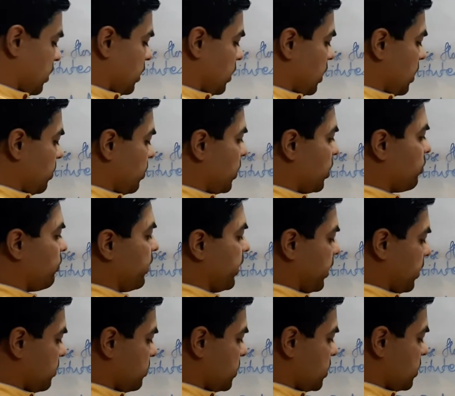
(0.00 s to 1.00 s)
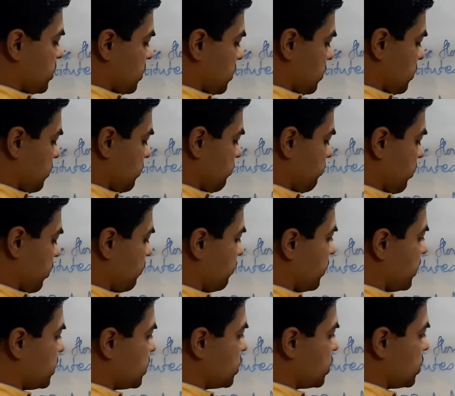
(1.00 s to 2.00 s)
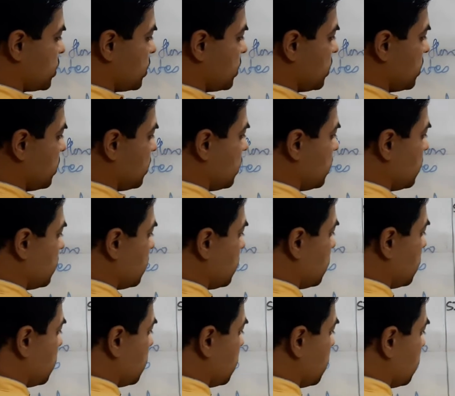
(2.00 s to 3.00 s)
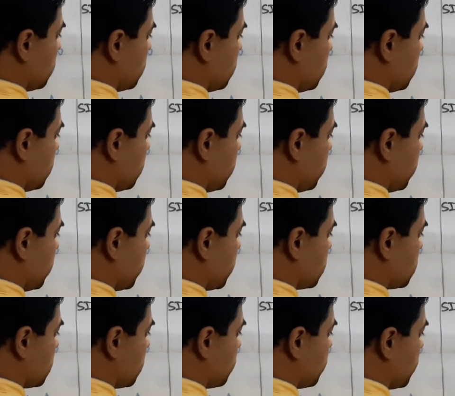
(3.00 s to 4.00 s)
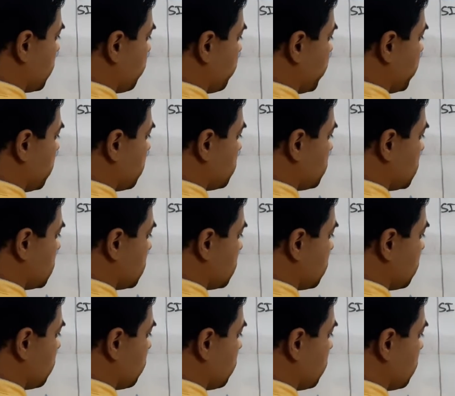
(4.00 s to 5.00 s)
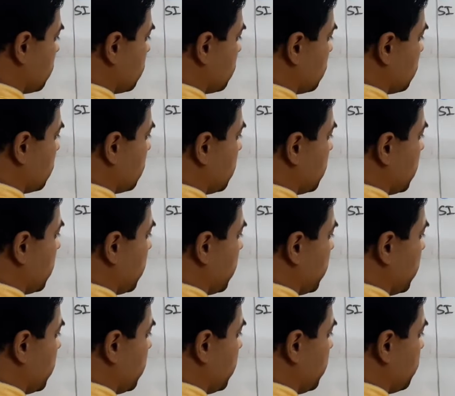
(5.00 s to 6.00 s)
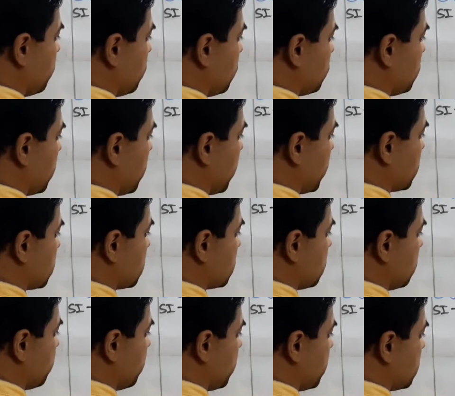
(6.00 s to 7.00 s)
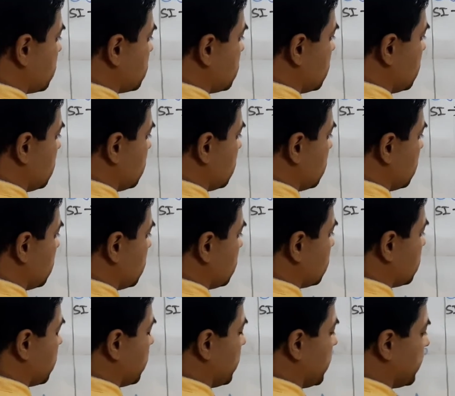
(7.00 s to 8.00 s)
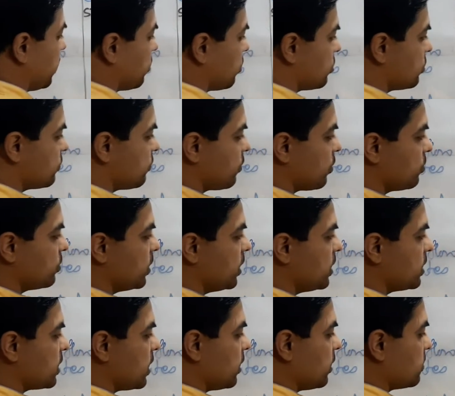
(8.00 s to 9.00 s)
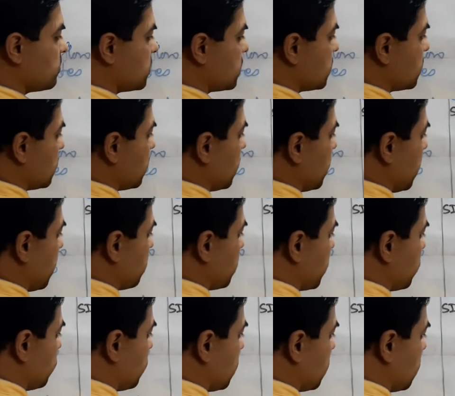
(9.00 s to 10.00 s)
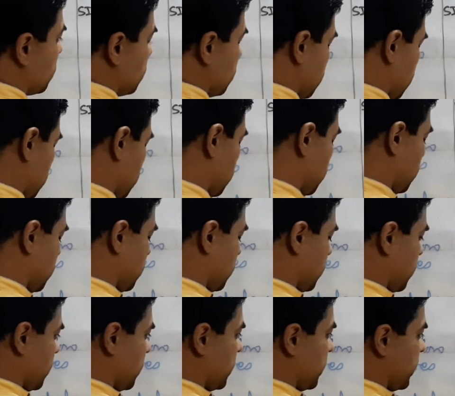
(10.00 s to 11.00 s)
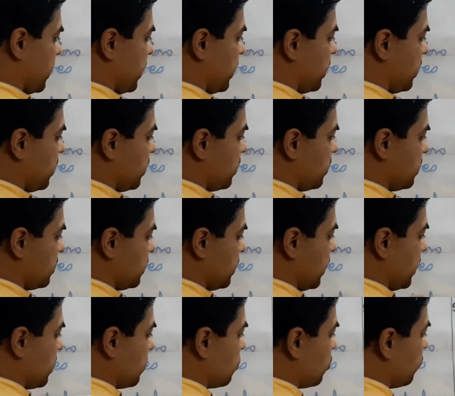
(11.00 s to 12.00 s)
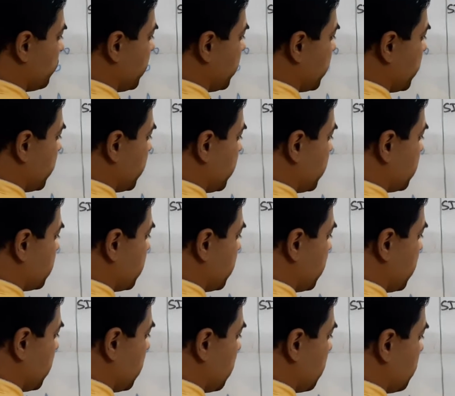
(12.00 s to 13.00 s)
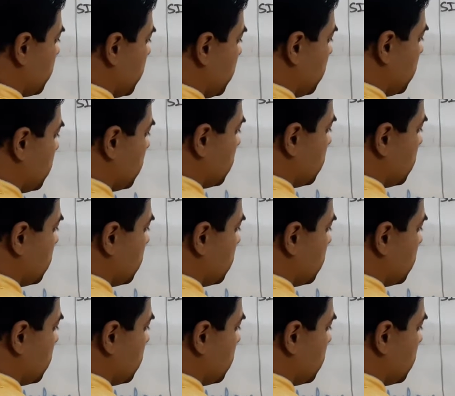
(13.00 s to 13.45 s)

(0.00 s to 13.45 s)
number of atoms, from which it has number of atoms, and due to the excessive energy, the electrons from these atoms came out, and they are moving here and there randomly